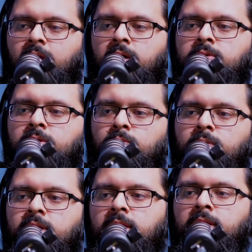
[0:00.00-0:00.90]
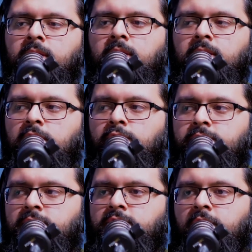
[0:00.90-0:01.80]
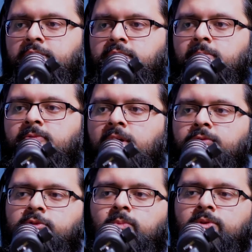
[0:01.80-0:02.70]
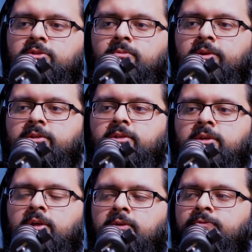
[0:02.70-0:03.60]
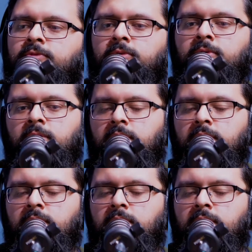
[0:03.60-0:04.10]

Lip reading: How can we discharge some of our responsibility for